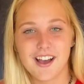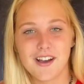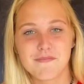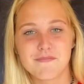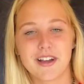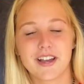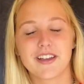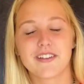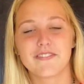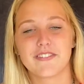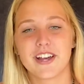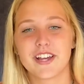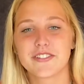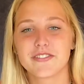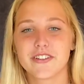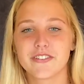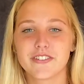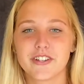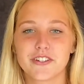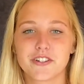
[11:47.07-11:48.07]
My advice
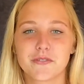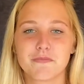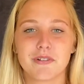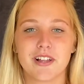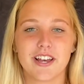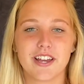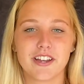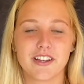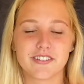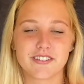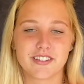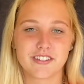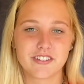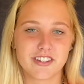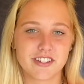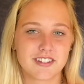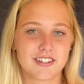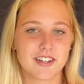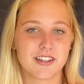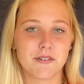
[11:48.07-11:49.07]
for future players is
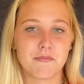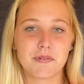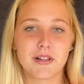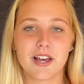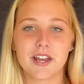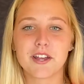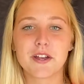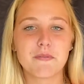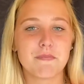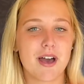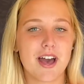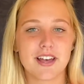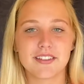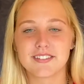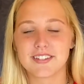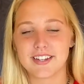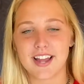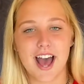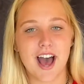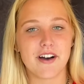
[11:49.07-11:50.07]
just to play your best
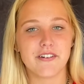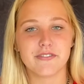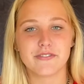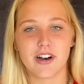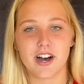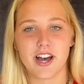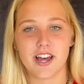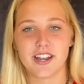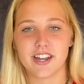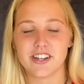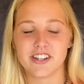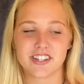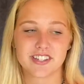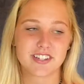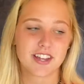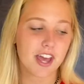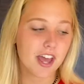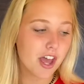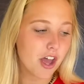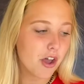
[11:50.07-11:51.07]
and have fun and just
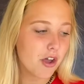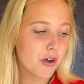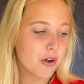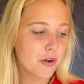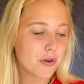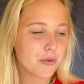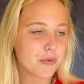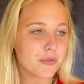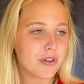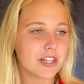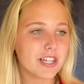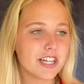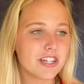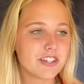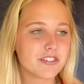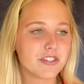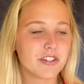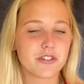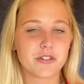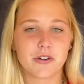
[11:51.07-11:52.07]
really
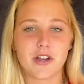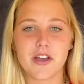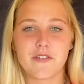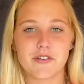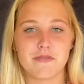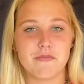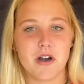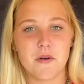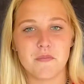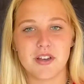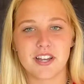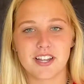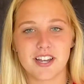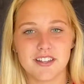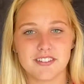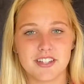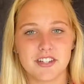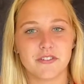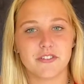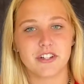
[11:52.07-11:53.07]
just enjoy every moment,
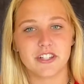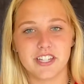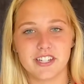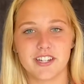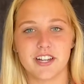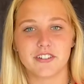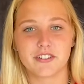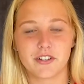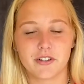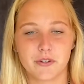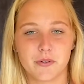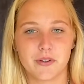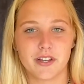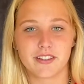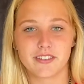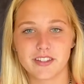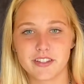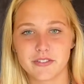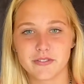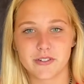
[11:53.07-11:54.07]
because it really does go quick
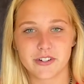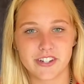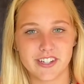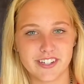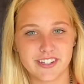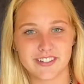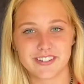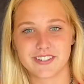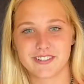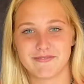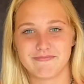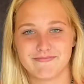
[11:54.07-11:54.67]
these 4 years.